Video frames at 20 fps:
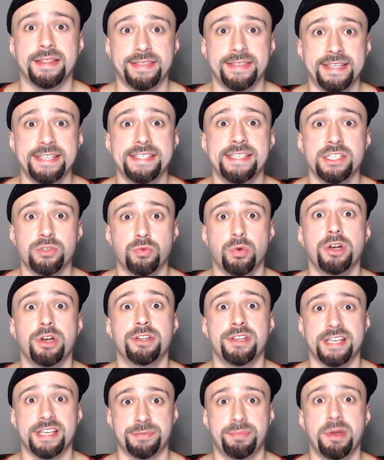This is where
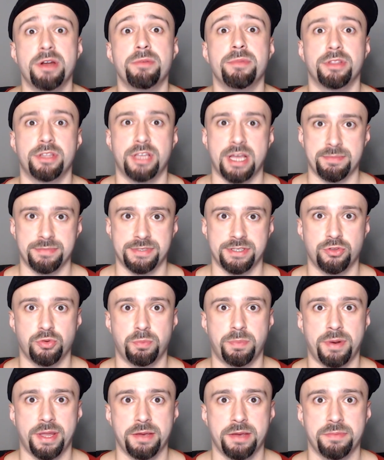the experiment comes into
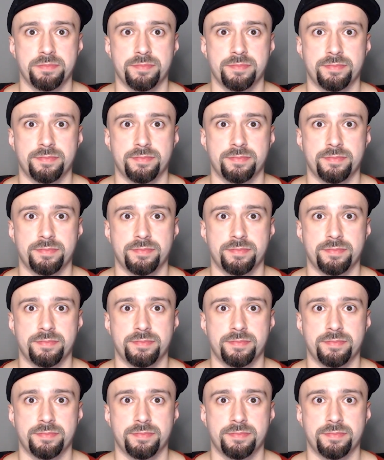play.